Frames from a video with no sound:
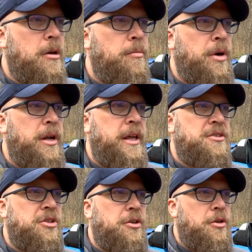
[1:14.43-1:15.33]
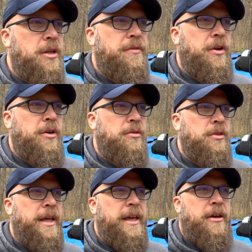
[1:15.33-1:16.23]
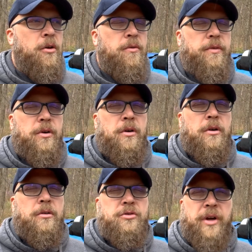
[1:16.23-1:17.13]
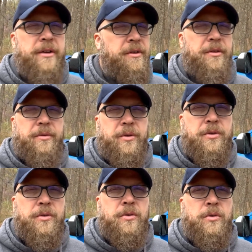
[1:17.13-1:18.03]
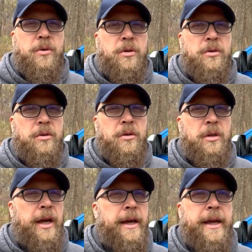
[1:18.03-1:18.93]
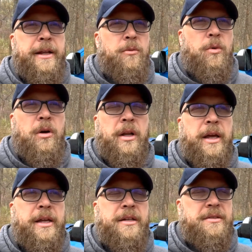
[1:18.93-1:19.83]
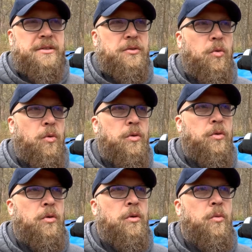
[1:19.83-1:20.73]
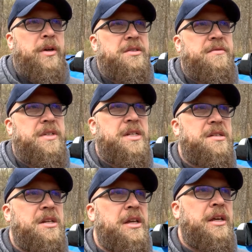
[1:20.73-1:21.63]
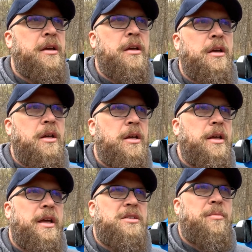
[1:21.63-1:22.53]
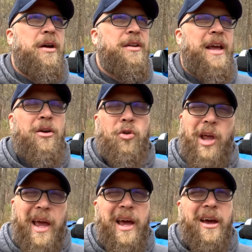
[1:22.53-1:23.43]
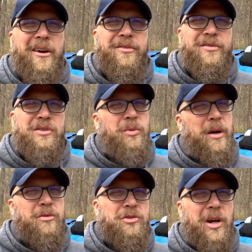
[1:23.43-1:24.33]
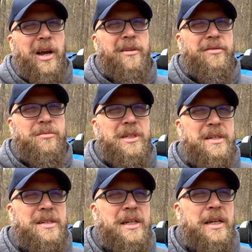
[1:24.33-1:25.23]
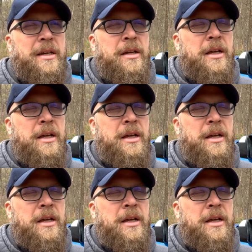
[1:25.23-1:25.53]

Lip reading: but it's a good if you're laying over, driving through the I-81, I-86 corridor west of DC. It's about an hour and a half, 2-hour drive from DC,